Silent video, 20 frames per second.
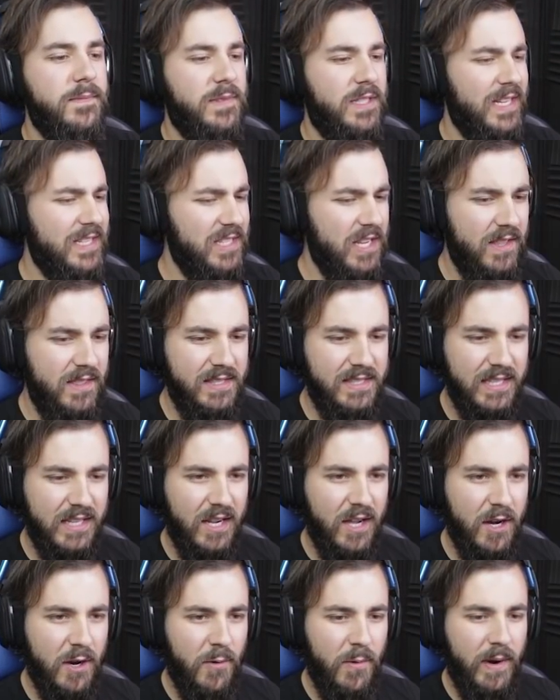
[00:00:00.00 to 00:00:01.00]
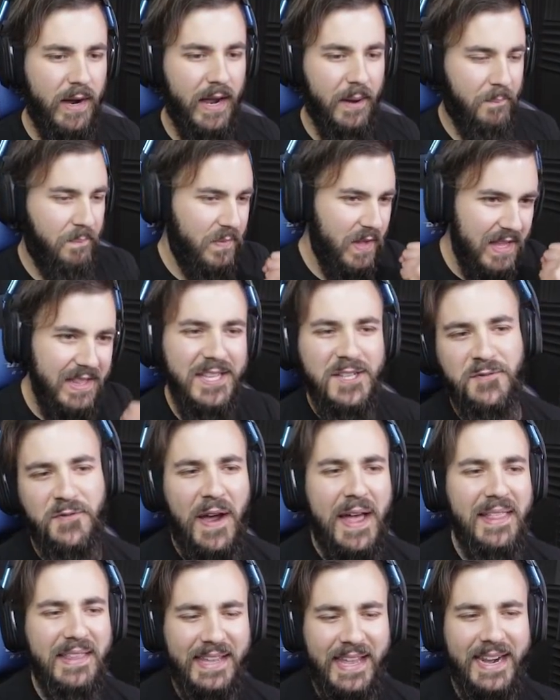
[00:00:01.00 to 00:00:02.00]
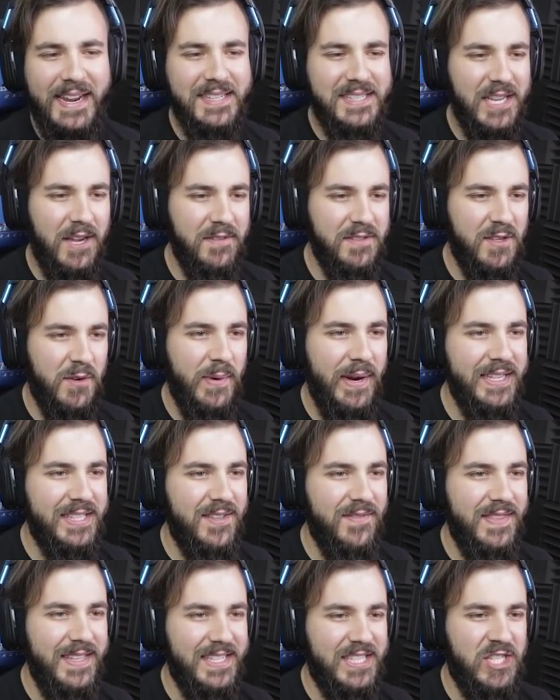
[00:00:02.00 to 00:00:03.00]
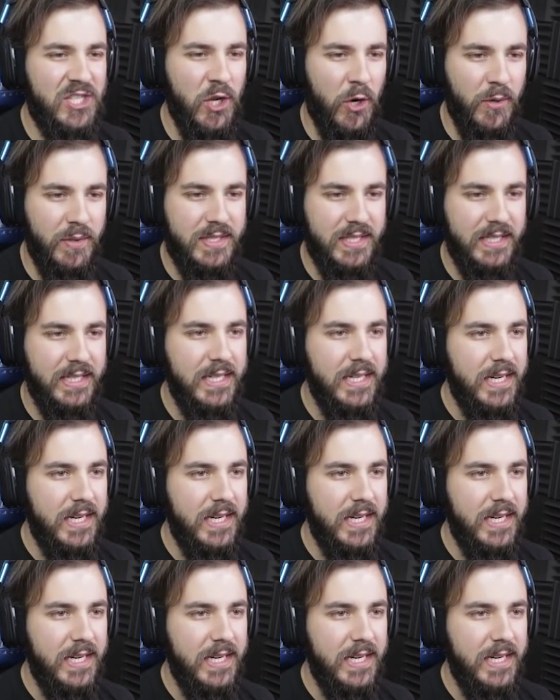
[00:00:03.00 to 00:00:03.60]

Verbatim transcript: Did I turn this thing on or what? Let's finally get ourselves the rest of this suit.